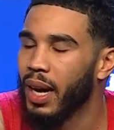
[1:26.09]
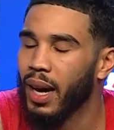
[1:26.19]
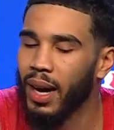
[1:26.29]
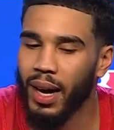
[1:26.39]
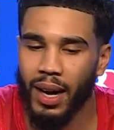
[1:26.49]

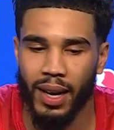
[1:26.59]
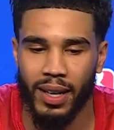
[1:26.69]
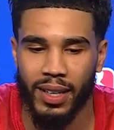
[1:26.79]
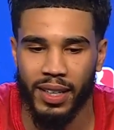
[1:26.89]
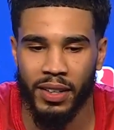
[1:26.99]

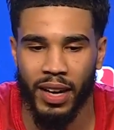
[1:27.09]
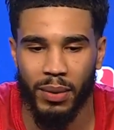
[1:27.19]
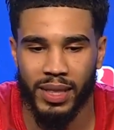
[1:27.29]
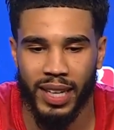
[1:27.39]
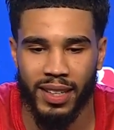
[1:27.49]
You know, that
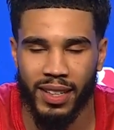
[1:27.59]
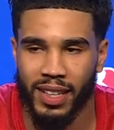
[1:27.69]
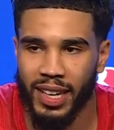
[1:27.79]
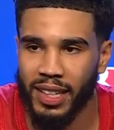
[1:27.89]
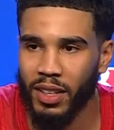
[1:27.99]
was like another
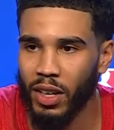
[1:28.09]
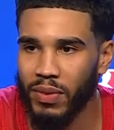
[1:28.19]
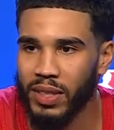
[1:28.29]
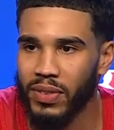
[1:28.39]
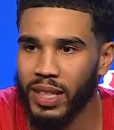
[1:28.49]
day at the
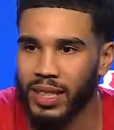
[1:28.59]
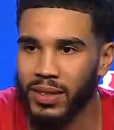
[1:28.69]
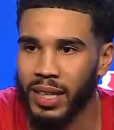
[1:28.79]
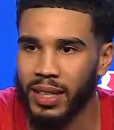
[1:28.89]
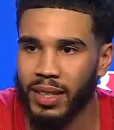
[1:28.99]
office for us,
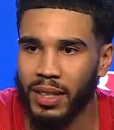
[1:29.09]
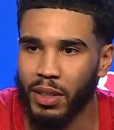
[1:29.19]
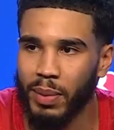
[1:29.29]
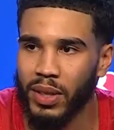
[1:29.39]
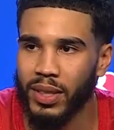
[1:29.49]
right? You know,
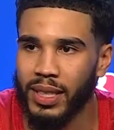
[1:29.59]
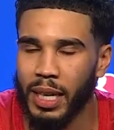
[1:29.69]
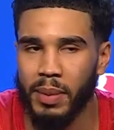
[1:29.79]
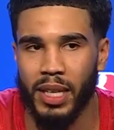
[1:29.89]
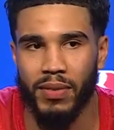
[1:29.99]
been on the
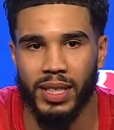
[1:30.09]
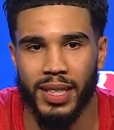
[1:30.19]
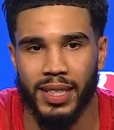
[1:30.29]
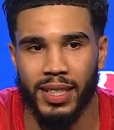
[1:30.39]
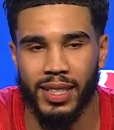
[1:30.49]
same team for
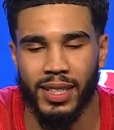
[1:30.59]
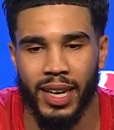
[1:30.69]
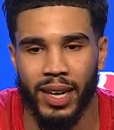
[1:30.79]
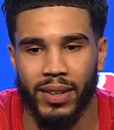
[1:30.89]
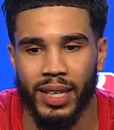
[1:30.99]
6 years
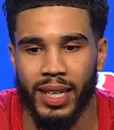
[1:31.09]
now.